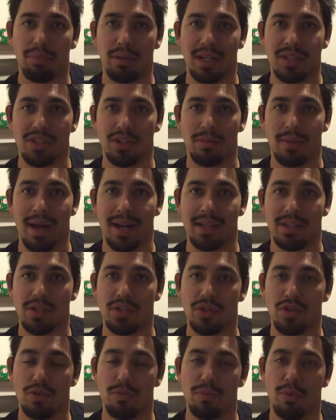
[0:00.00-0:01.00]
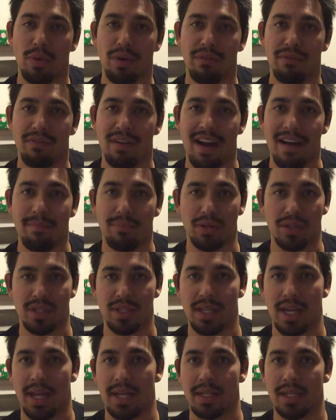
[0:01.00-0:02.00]
plus or minus
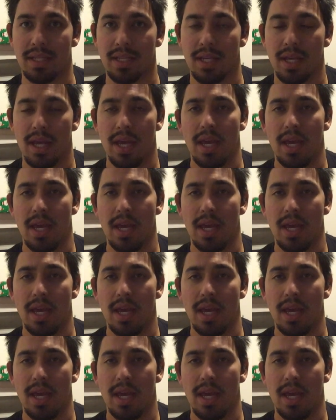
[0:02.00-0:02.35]
2.5%